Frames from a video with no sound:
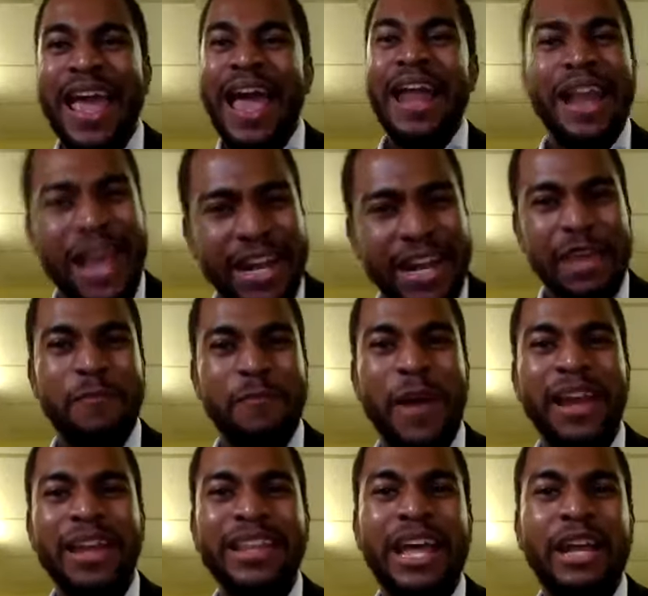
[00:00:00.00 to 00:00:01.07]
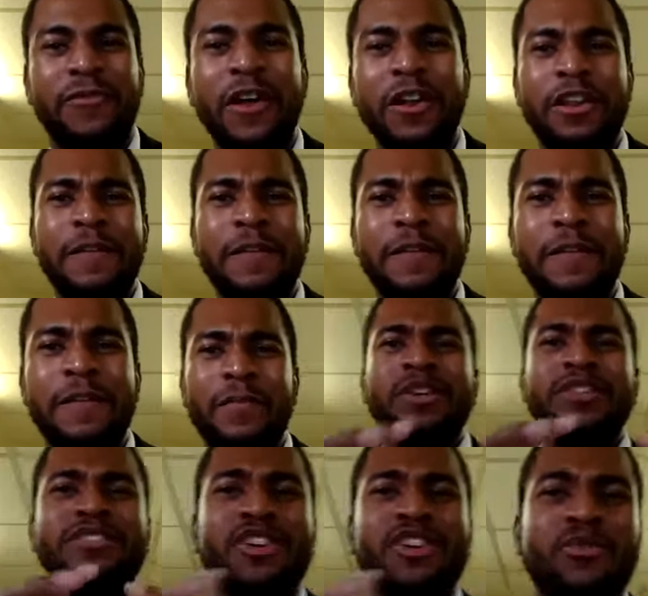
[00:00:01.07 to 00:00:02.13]
And anybody that followed him, it
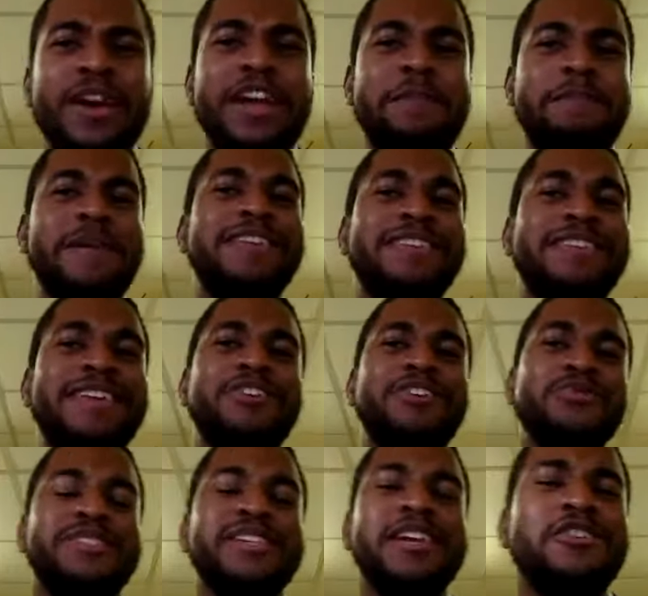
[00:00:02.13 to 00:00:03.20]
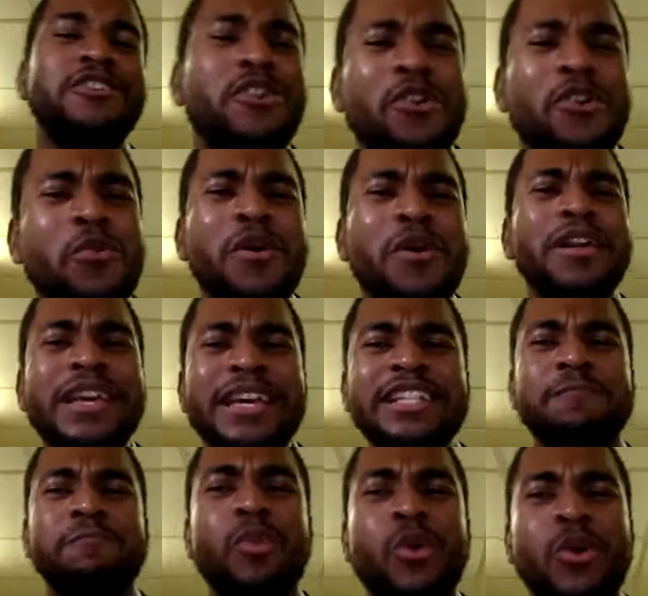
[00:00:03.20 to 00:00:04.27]
was the great Mandela who said, No one
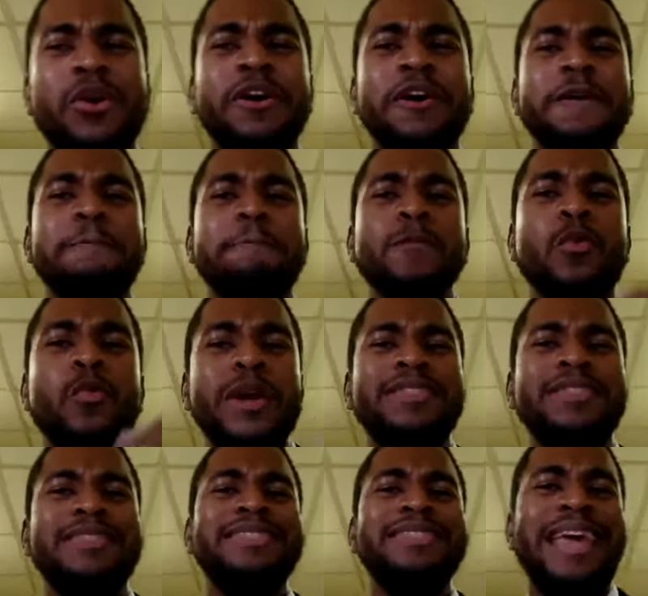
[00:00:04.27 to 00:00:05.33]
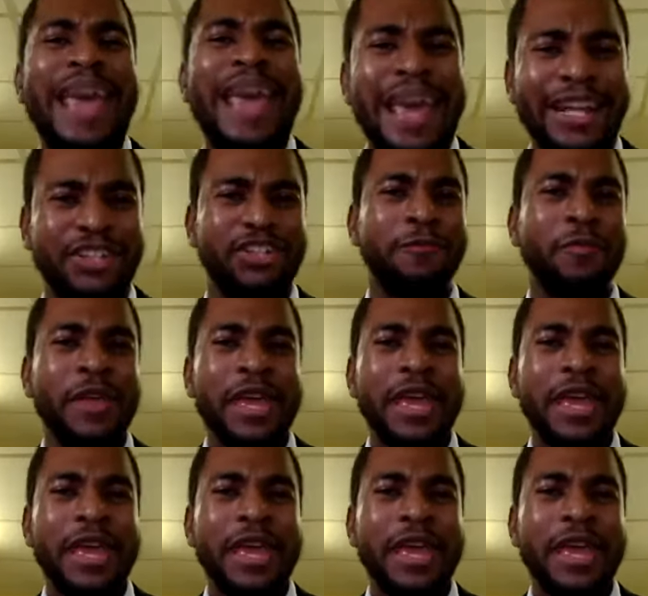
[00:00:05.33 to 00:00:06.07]
is born with hate.